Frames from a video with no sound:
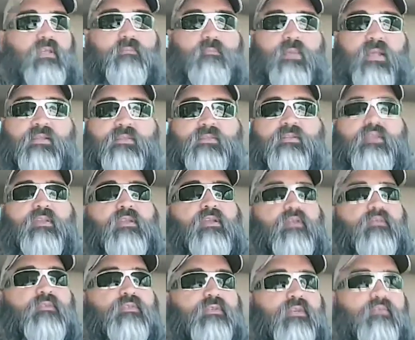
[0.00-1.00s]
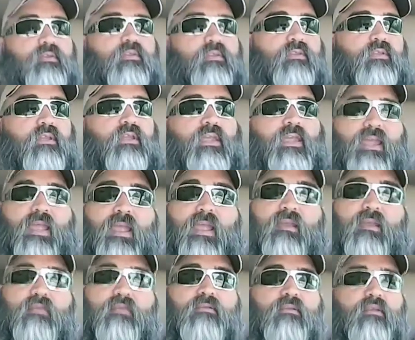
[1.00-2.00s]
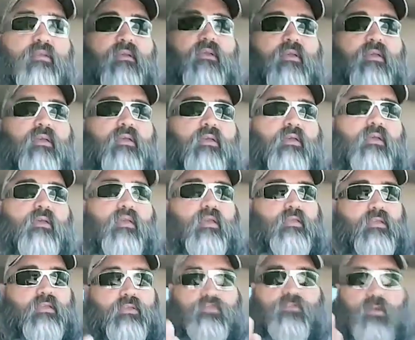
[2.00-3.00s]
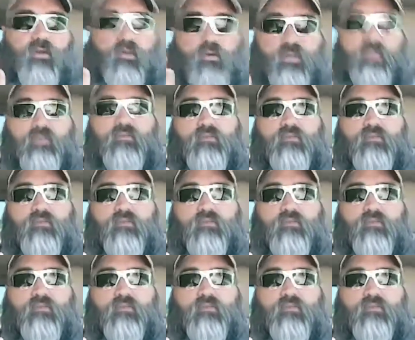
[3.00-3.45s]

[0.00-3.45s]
basically covers everything. And I get towing